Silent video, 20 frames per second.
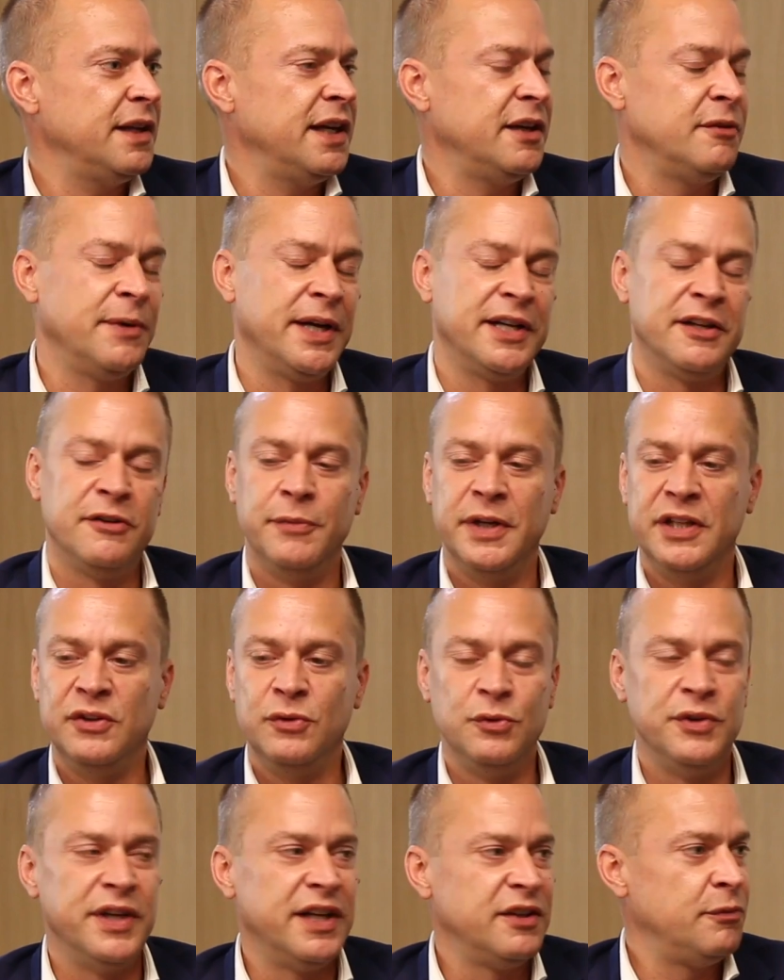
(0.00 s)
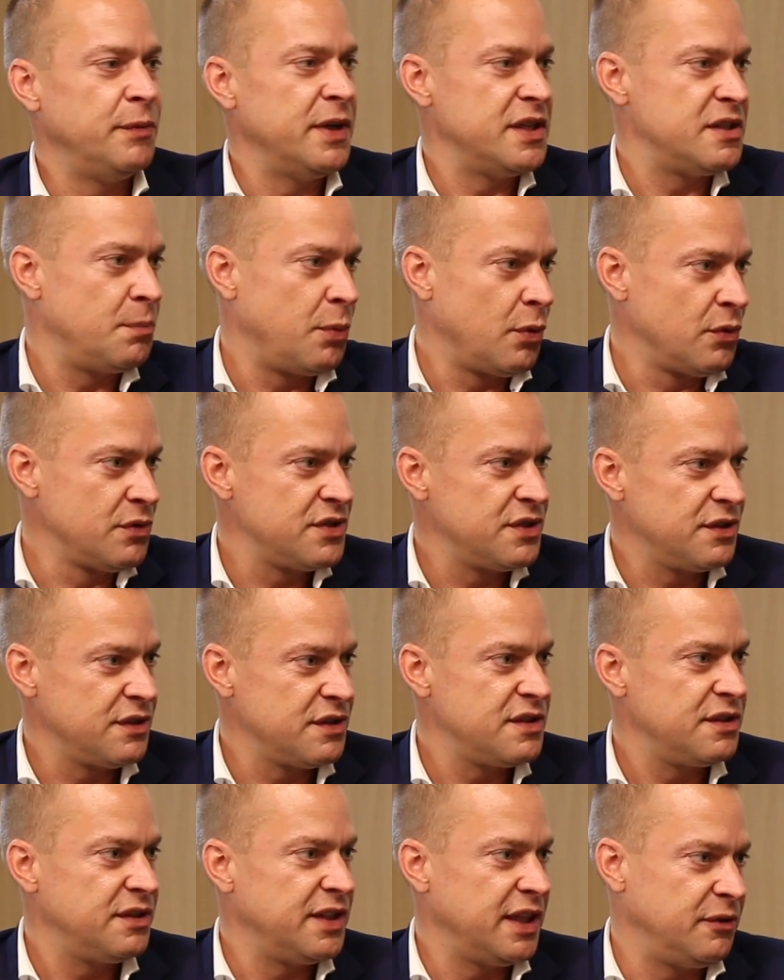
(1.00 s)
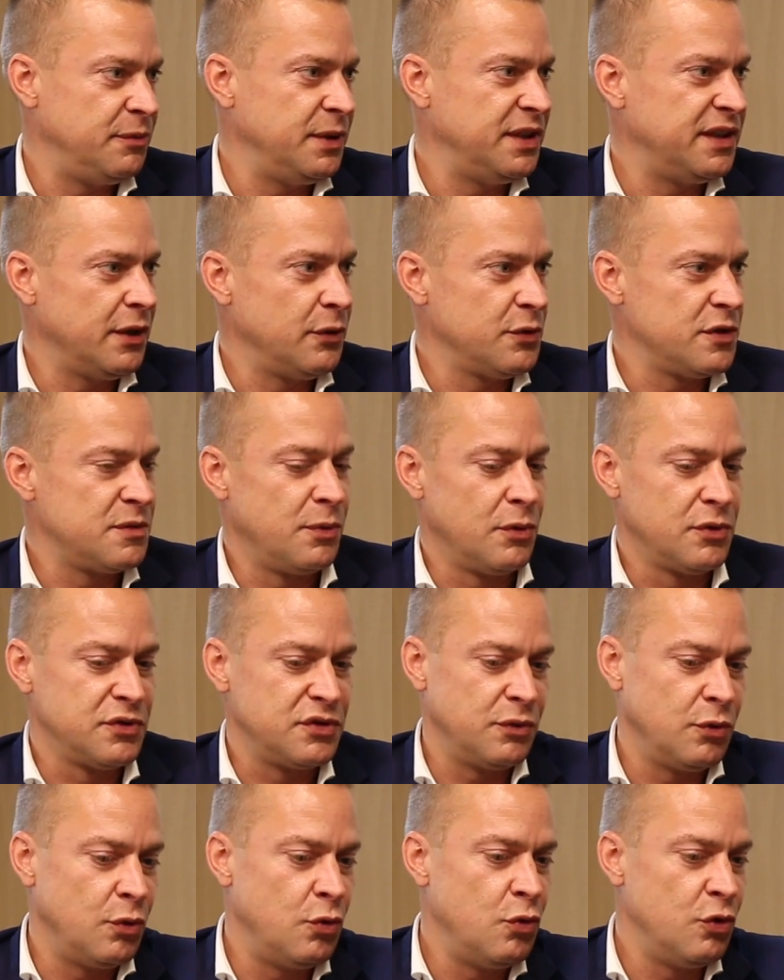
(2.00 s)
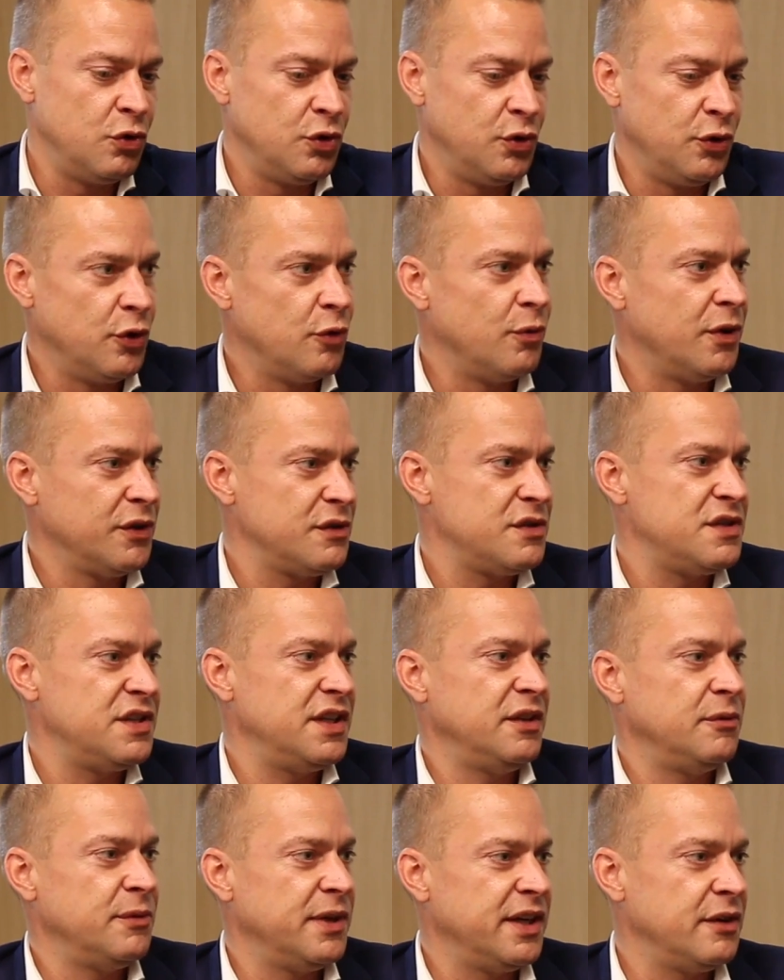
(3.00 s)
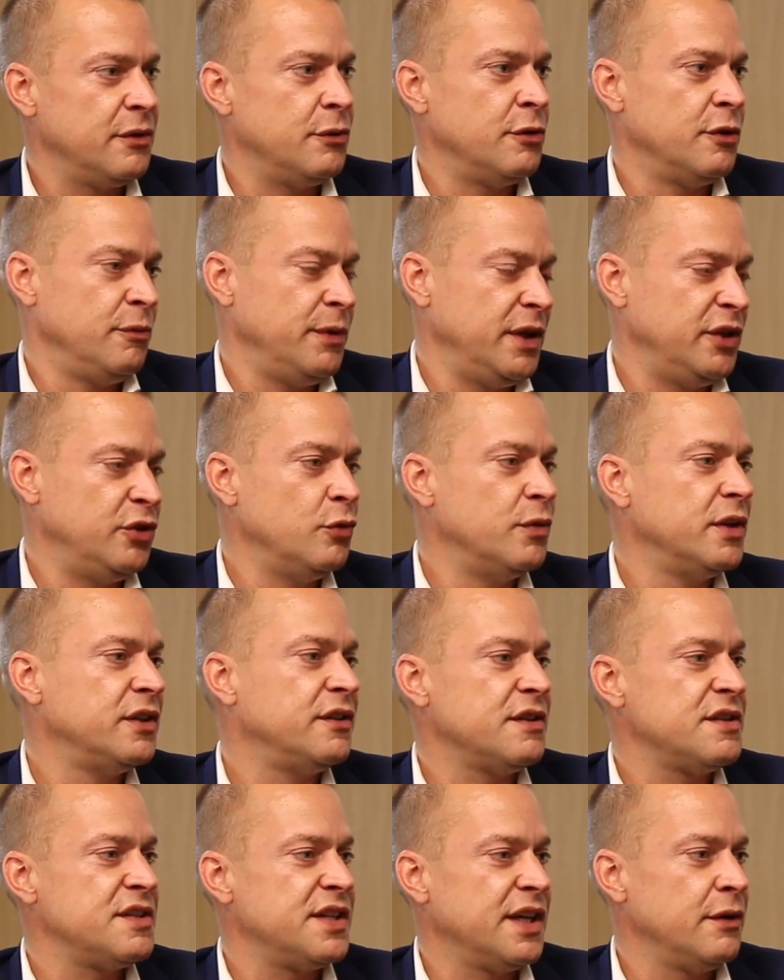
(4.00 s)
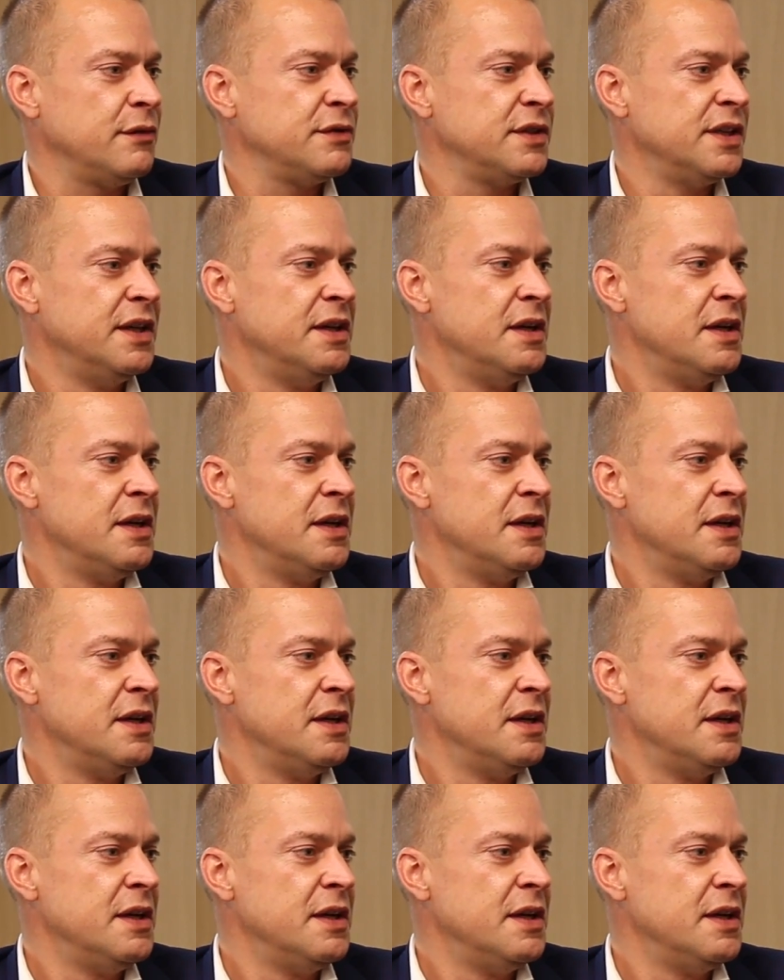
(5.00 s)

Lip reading: And whether we do that with sponsors, that we tell the sponsor who do you want to sit where, or we do it ourselves.